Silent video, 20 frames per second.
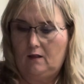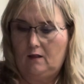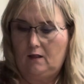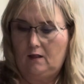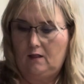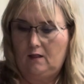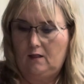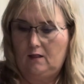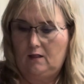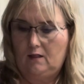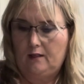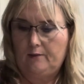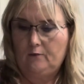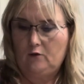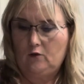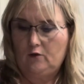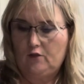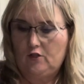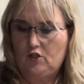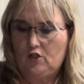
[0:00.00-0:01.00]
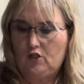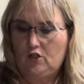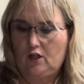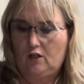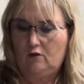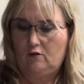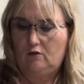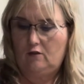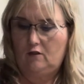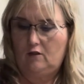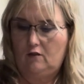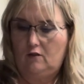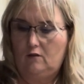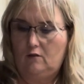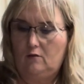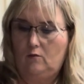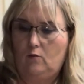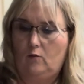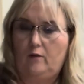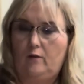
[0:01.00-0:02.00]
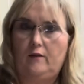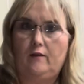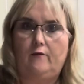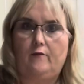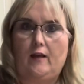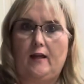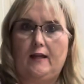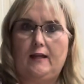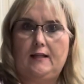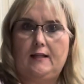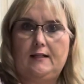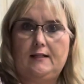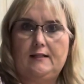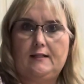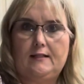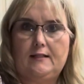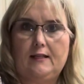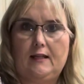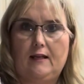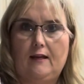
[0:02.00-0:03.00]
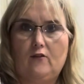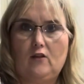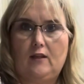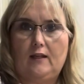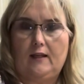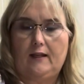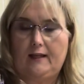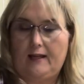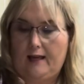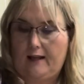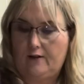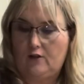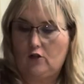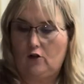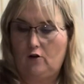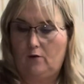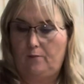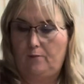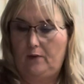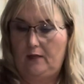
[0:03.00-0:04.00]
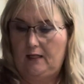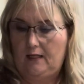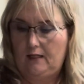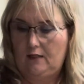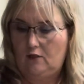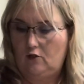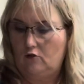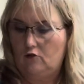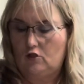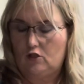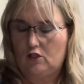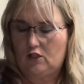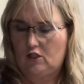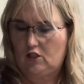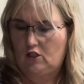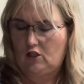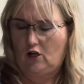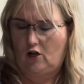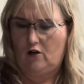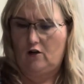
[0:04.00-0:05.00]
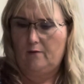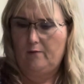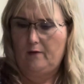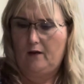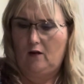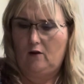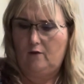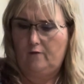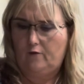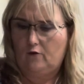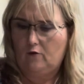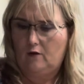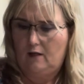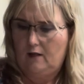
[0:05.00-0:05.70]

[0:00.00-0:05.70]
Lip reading: And I'm going to show you when the veins and everything kind of turn pink, you just turn them over.